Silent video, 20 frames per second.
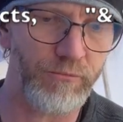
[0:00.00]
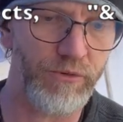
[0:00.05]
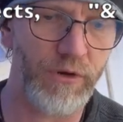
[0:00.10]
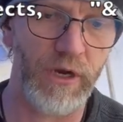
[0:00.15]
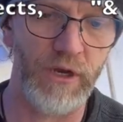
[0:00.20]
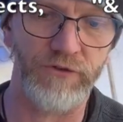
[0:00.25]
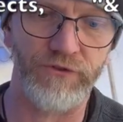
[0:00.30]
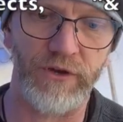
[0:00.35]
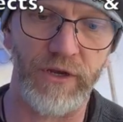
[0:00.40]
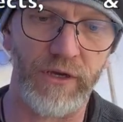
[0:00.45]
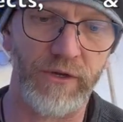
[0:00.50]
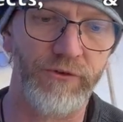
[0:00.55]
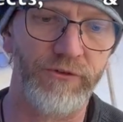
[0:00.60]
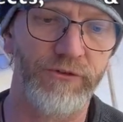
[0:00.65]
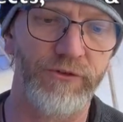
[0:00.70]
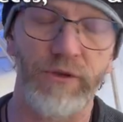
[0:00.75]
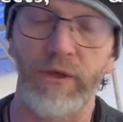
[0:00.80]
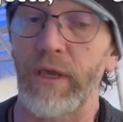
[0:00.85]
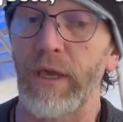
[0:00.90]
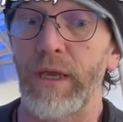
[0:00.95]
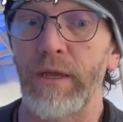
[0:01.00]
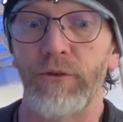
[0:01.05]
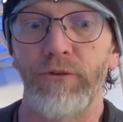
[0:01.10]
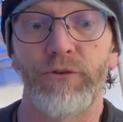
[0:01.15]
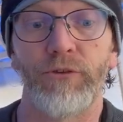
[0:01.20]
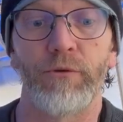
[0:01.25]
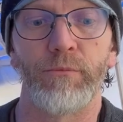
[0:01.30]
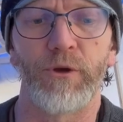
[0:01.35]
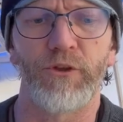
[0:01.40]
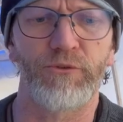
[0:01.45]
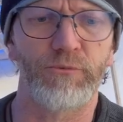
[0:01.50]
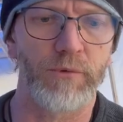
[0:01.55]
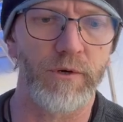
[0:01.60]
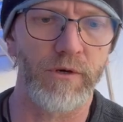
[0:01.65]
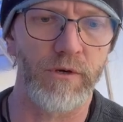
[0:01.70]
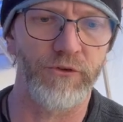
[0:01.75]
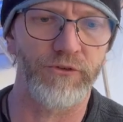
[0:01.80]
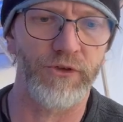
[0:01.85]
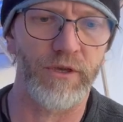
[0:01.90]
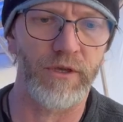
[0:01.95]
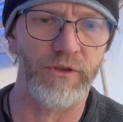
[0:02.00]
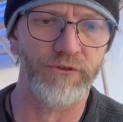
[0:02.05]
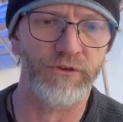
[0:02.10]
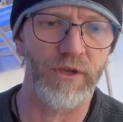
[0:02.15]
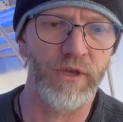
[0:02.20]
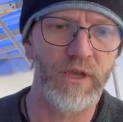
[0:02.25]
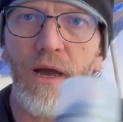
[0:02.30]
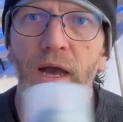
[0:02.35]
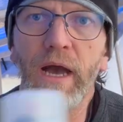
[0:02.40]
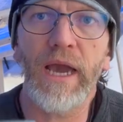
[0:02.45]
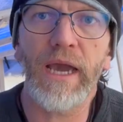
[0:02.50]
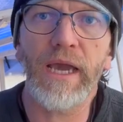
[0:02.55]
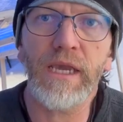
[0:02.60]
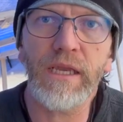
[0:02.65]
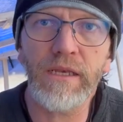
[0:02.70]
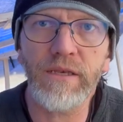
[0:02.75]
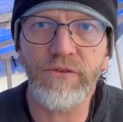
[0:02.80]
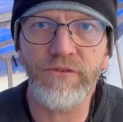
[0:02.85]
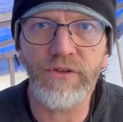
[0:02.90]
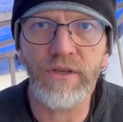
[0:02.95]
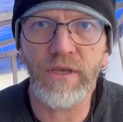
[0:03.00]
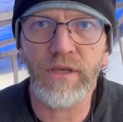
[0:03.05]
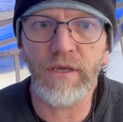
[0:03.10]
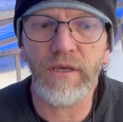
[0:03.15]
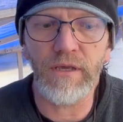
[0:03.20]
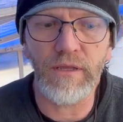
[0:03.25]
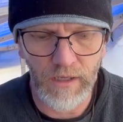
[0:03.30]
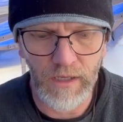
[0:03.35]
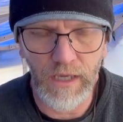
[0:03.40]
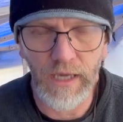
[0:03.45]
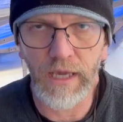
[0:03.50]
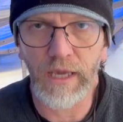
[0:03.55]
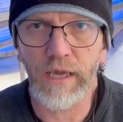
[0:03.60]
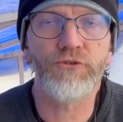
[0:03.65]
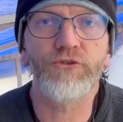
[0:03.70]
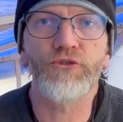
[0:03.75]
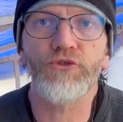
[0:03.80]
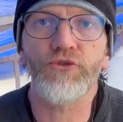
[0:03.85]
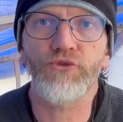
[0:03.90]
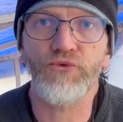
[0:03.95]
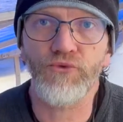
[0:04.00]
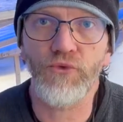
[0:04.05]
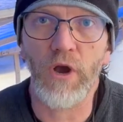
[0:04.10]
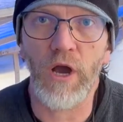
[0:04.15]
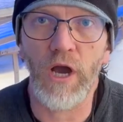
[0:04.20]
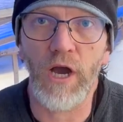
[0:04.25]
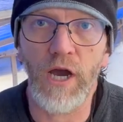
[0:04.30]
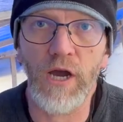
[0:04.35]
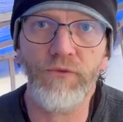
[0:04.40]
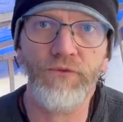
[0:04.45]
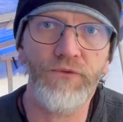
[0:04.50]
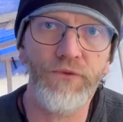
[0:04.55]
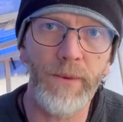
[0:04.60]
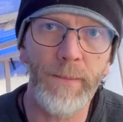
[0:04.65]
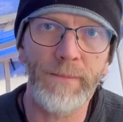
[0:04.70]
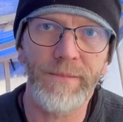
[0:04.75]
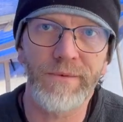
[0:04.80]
projects, and so much more, it says. I did a trough